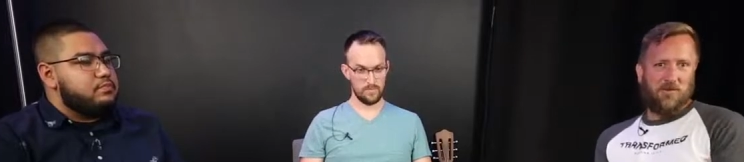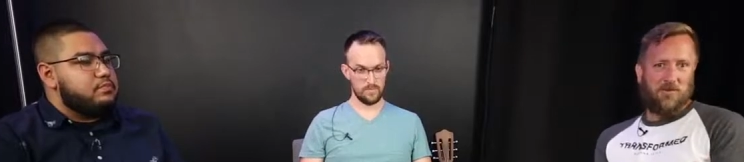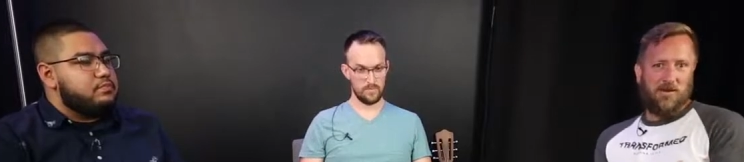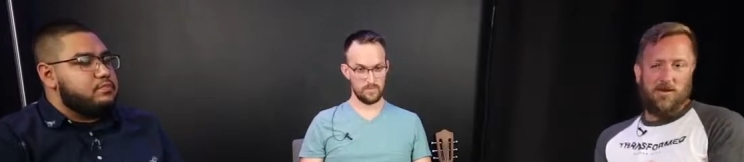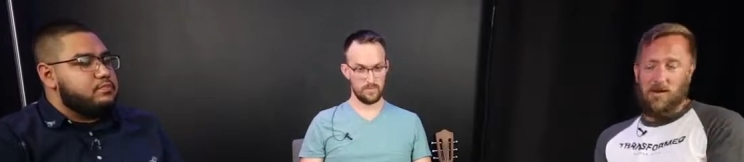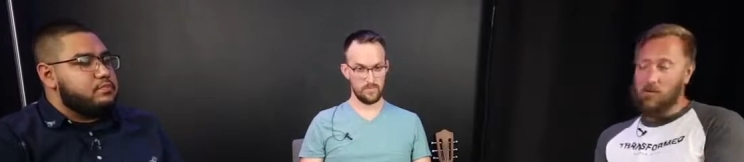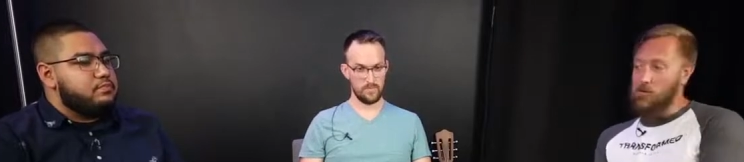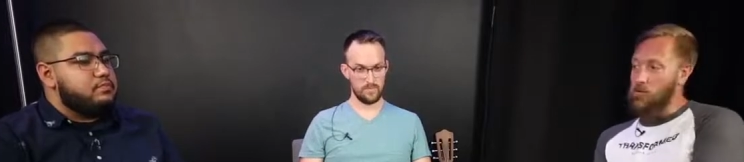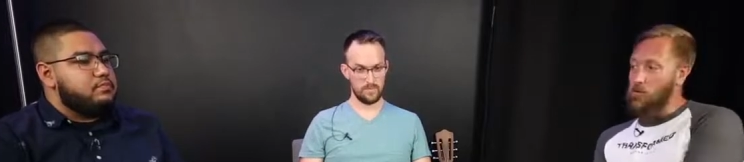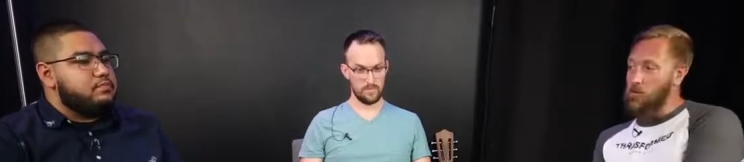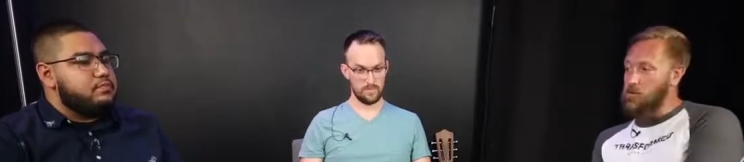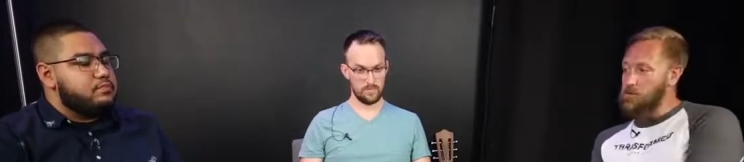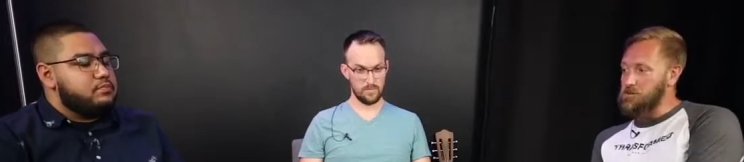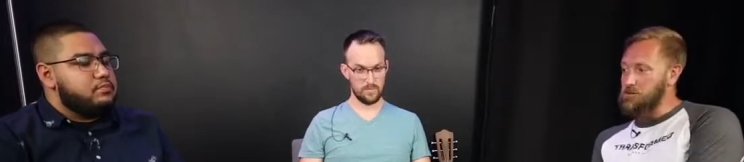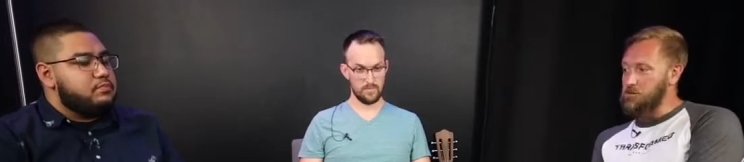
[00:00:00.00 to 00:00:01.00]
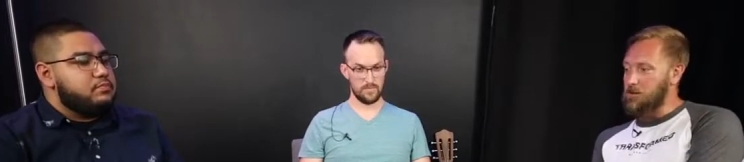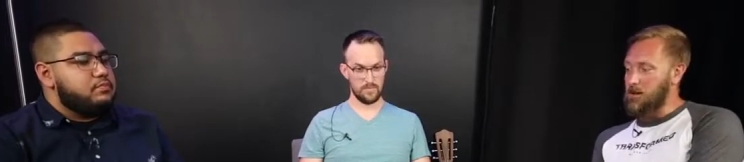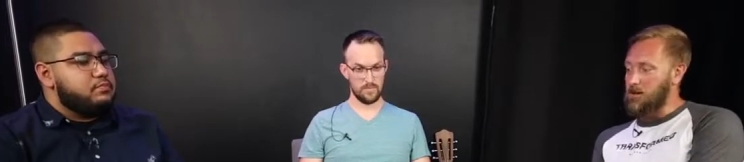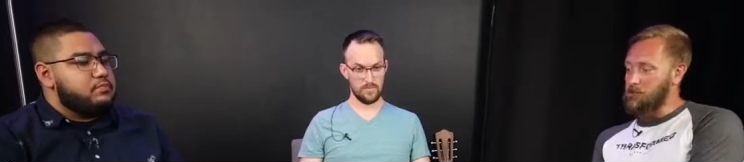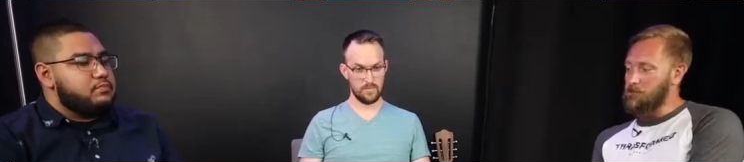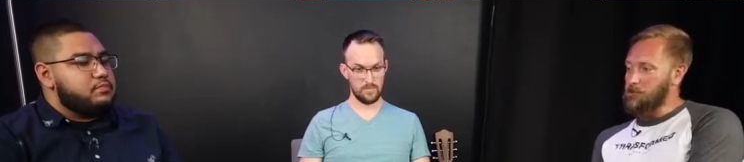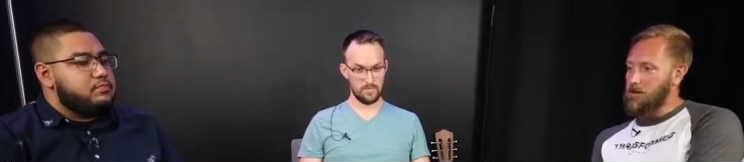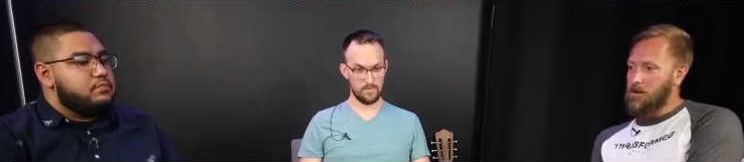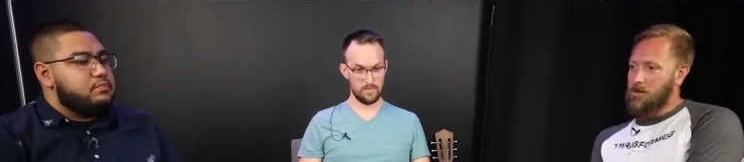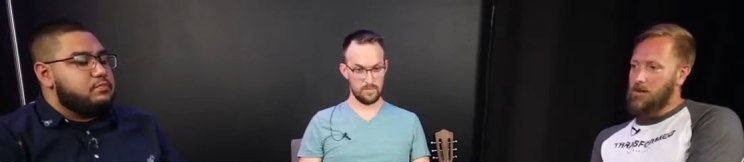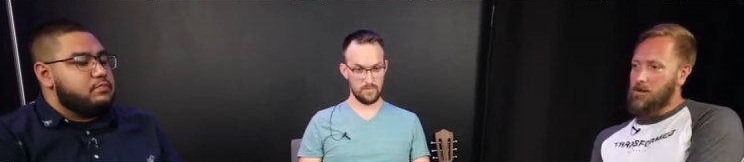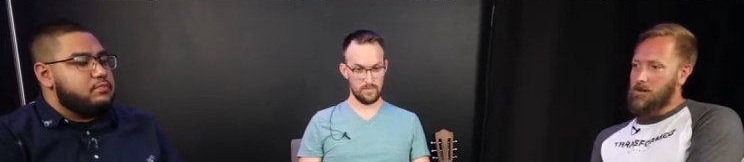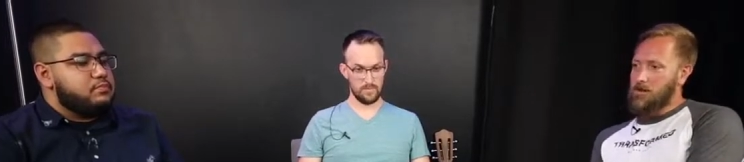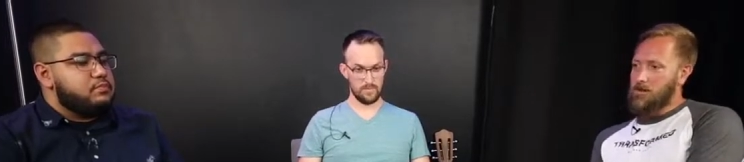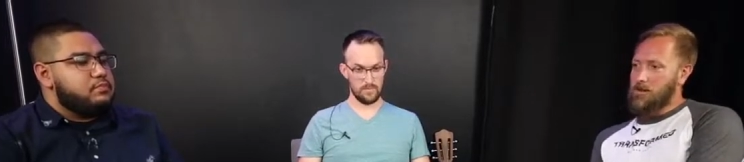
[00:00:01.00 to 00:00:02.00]
Speaker 1: to be able to worship God.
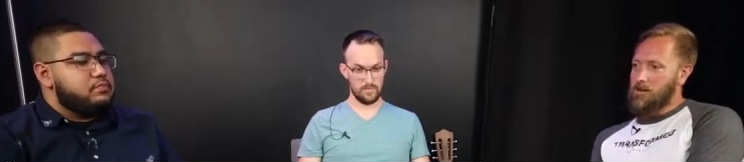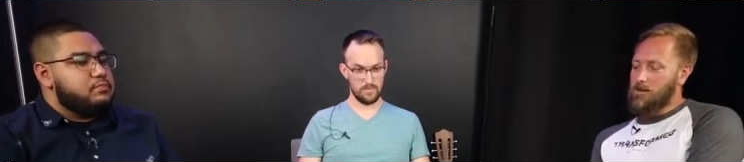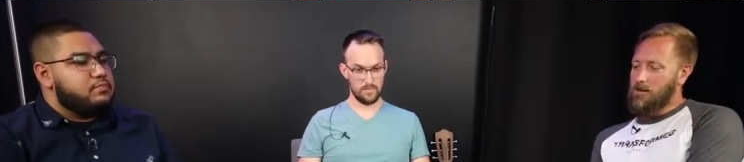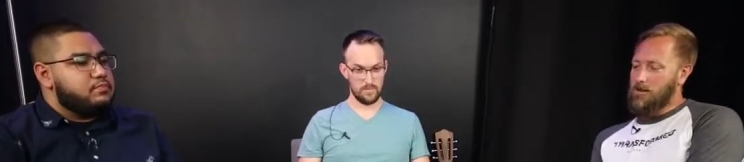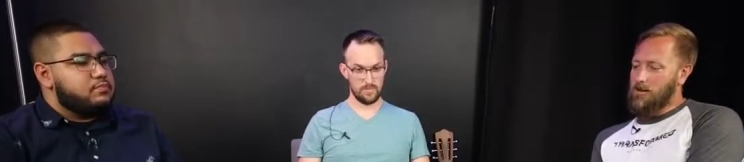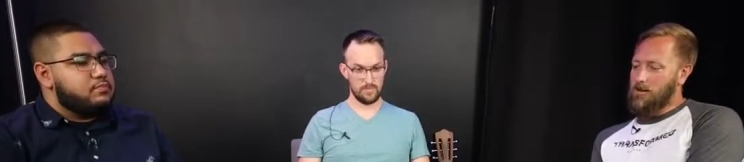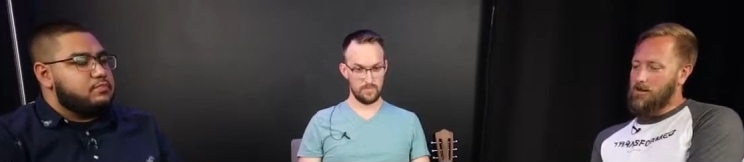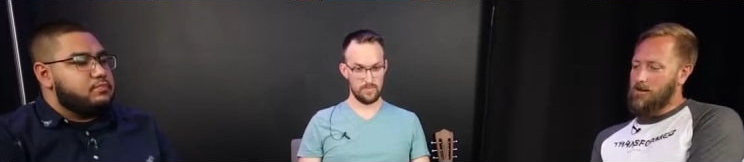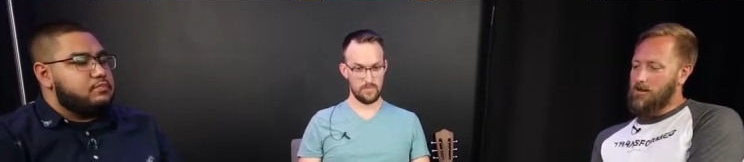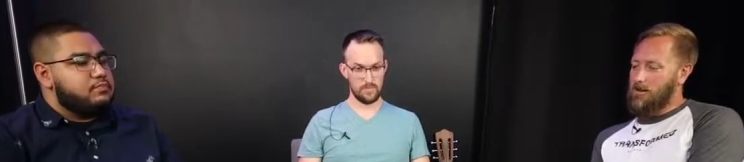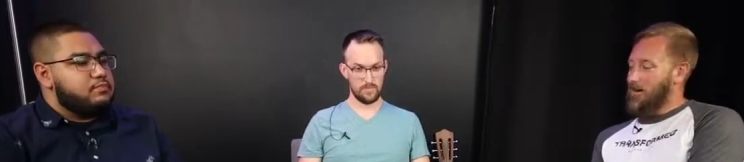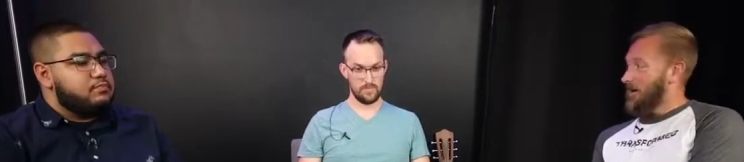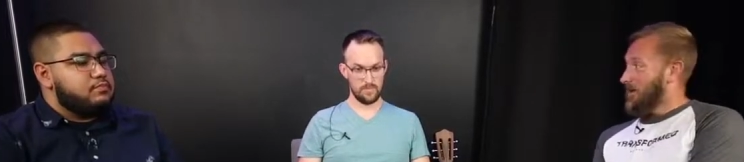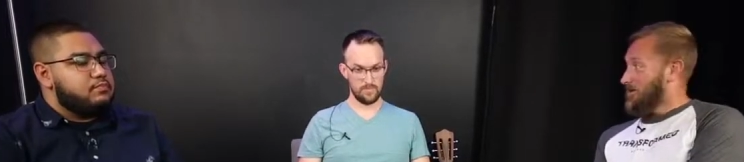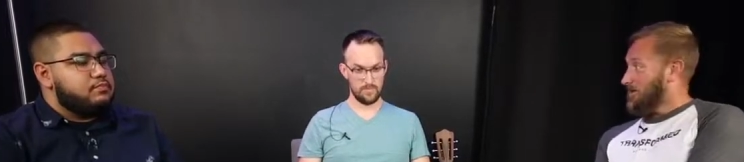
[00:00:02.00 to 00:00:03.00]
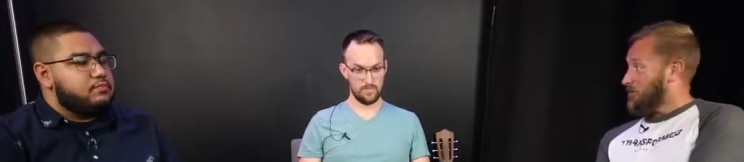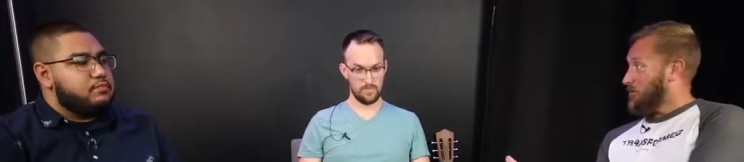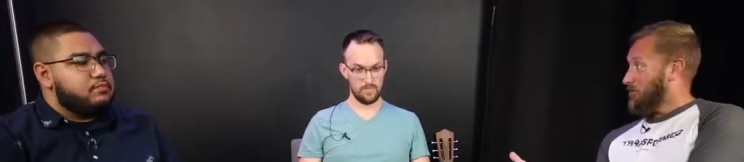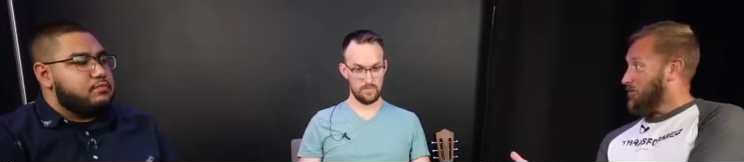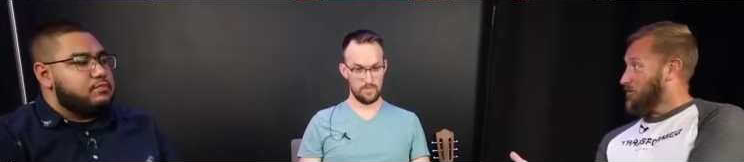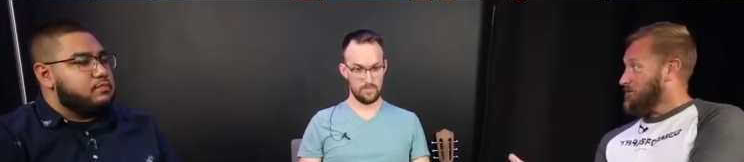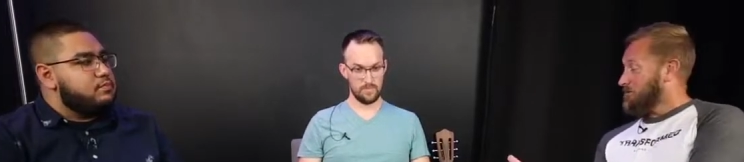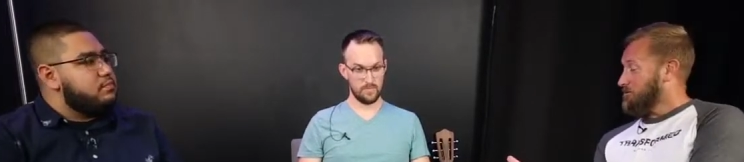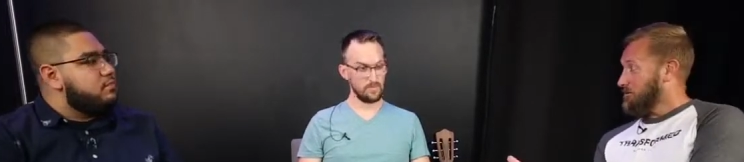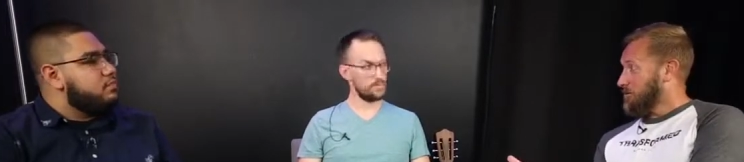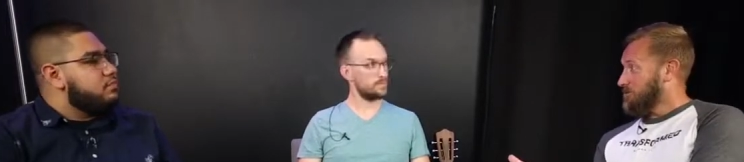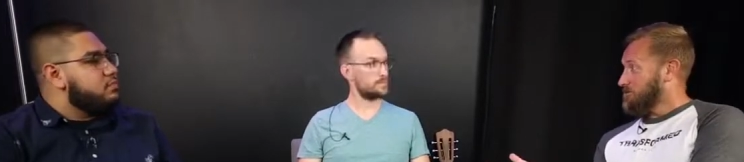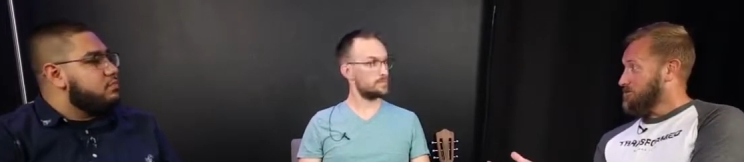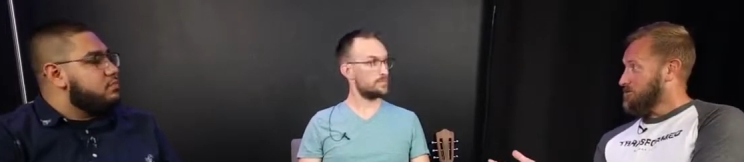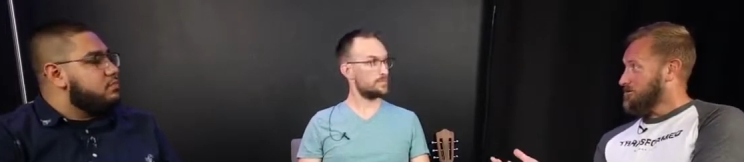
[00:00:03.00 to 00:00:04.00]
And then we first
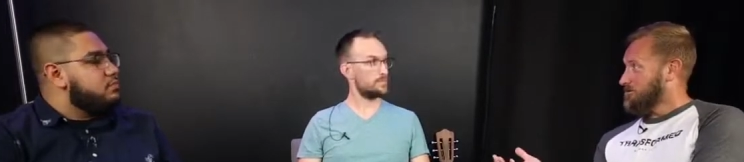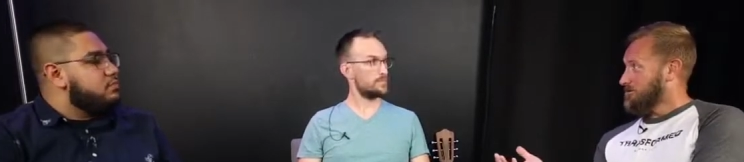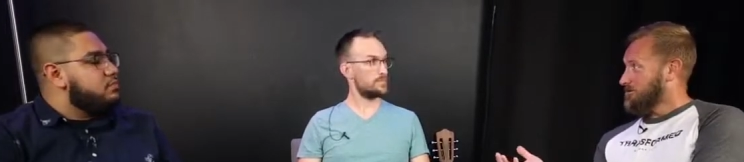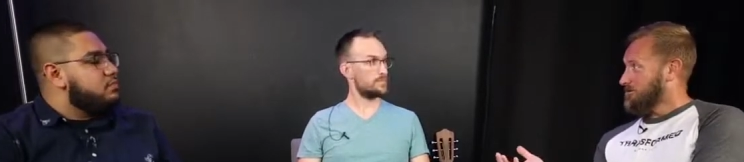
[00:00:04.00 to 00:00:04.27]
approach